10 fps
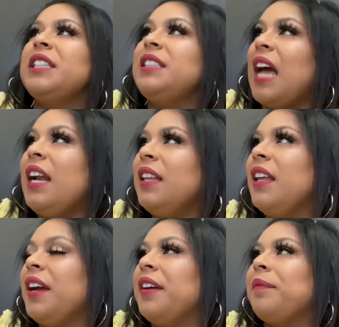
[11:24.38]
standing
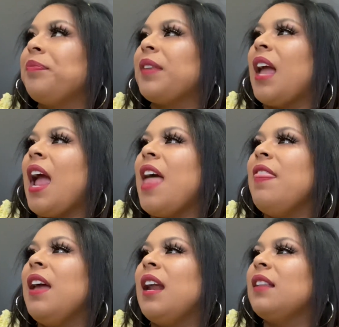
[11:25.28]
there,
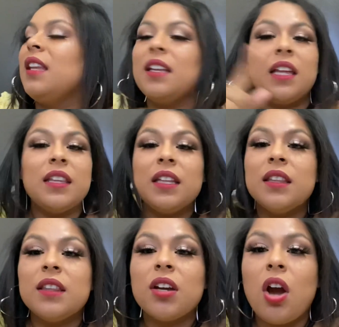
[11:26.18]
and
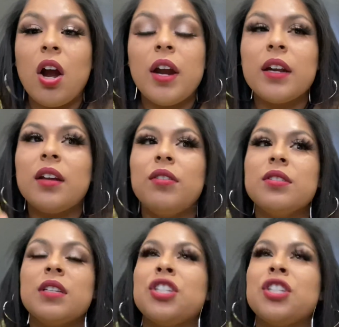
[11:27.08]
then the guard goes,